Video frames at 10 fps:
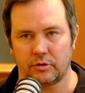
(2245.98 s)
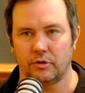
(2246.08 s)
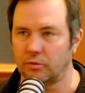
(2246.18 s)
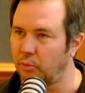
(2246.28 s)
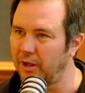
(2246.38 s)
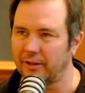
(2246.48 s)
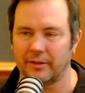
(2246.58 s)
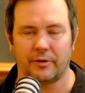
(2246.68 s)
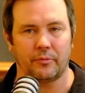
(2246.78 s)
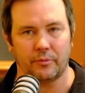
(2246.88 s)

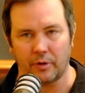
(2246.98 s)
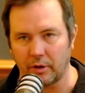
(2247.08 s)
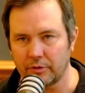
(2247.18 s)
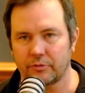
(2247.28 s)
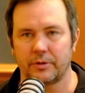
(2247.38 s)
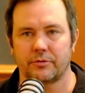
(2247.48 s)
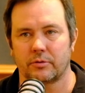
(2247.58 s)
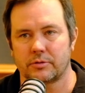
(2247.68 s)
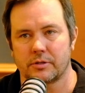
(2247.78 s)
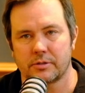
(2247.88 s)
goodwill and all those
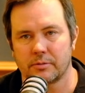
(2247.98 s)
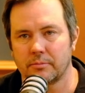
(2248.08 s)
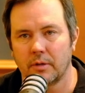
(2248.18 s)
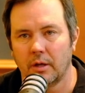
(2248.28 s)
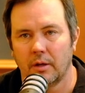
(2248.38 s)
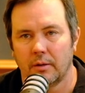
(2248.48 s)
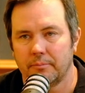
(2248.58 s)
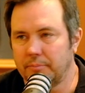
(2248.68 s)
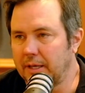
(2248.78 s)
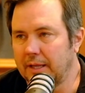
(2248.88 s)
resources and
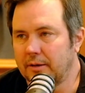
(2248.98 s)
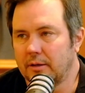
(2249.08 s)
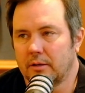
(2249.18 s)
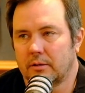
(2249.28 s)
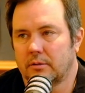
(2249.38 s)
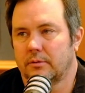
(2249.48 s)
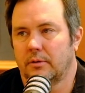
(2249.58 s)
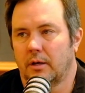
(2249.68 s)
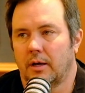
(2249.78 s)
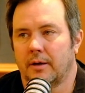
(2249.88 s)
begin to
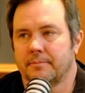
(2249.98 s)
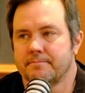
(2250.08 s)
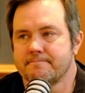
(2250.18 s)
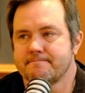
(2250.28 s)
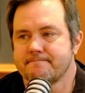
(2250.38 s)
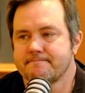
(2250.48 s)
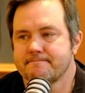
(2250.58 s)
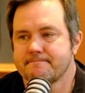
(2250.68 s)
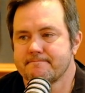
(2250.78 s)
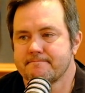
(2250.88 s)
um,
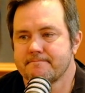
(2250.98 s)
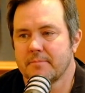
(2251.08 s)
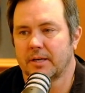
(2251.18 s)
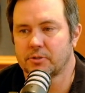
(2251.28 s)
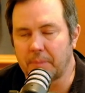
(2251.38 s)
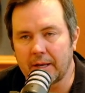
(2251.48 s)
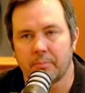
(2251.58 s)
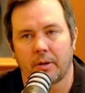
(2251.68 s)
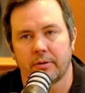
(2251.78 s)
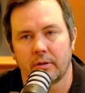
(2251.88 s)
expand
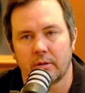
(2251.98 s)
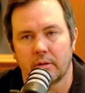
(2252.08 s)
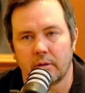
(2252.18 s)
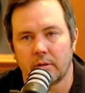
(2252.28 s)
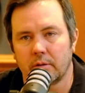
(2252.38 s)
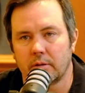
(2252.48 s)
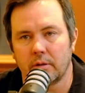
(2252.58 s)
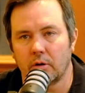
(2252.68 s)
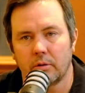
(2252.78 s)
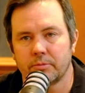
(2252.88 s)
upon the the
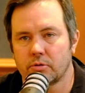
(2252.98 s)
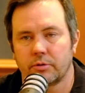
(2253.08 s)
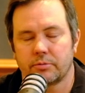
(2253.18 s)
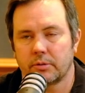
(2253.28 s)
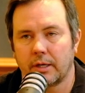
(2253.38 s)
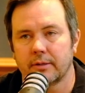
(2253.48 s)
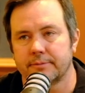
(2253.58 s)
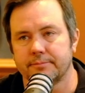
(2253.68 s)
Oklahoma stories we're telling.